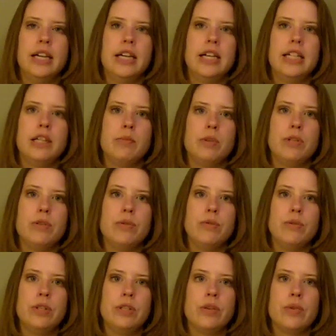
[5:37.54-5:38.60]
Number
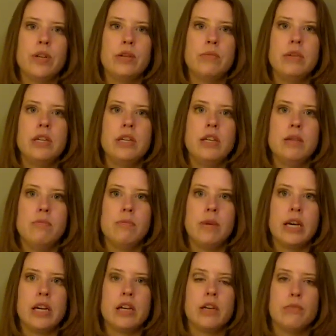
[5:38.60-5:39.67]
2 is going to be
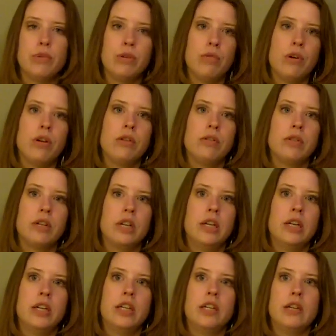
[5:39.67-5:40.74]
my computer.
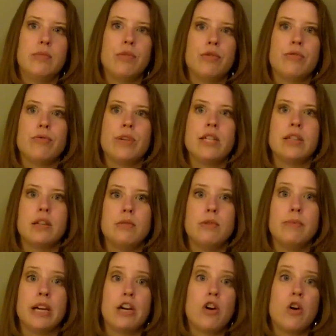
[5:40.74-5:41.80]
Number 3 is going to
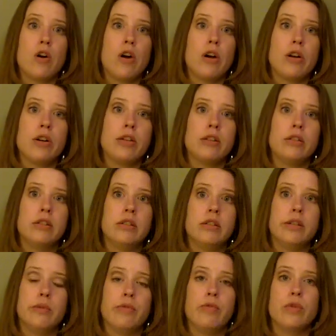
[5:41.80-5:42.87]
be my car.
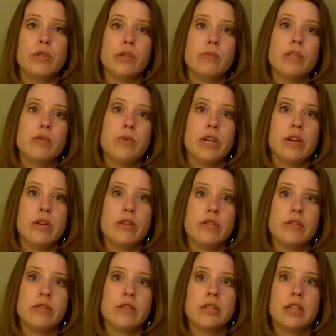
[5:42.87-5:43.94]
Number 4 is going to be
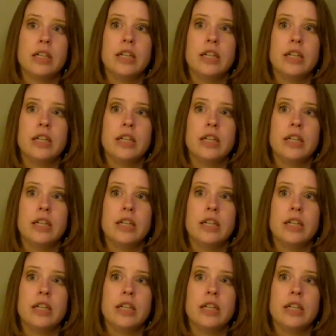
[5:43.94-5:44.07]
squeakers.